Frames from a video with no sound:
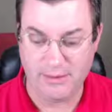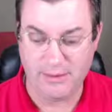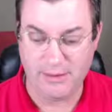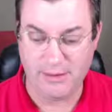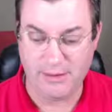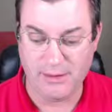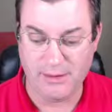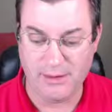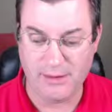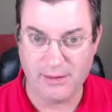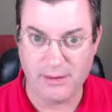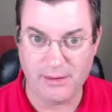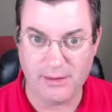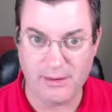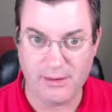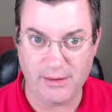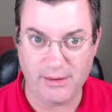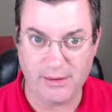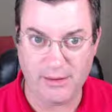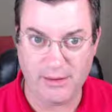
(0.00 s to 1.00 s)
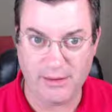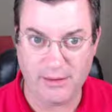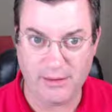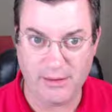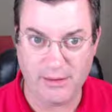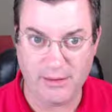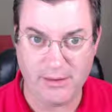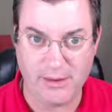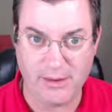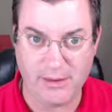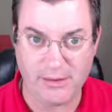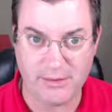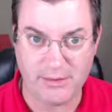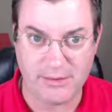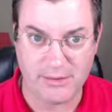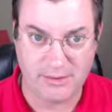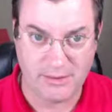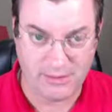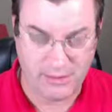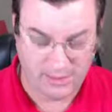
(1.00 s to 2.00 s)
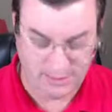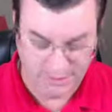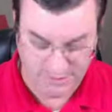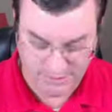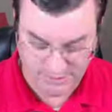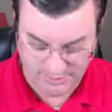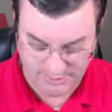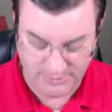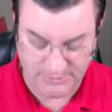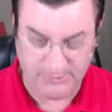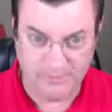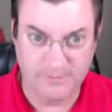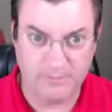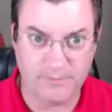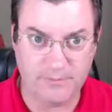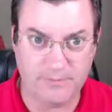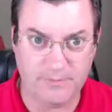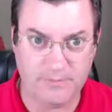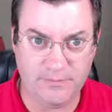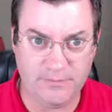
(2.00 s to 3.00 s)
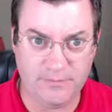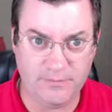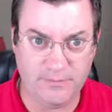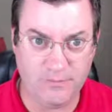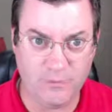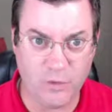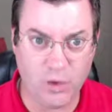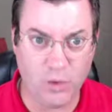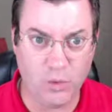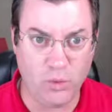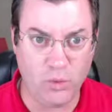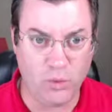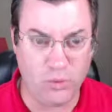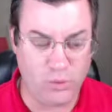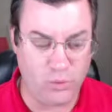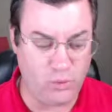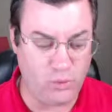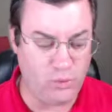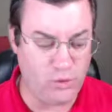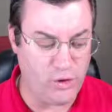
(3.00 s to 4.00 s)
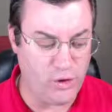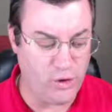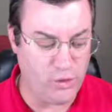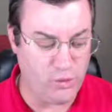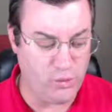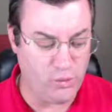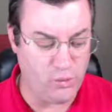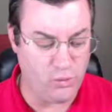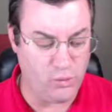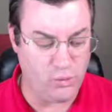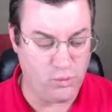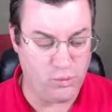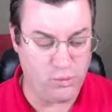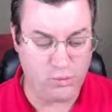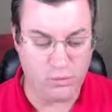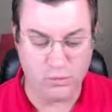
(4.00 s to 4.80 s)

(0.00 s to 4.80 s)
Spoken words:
yes. Oh, no.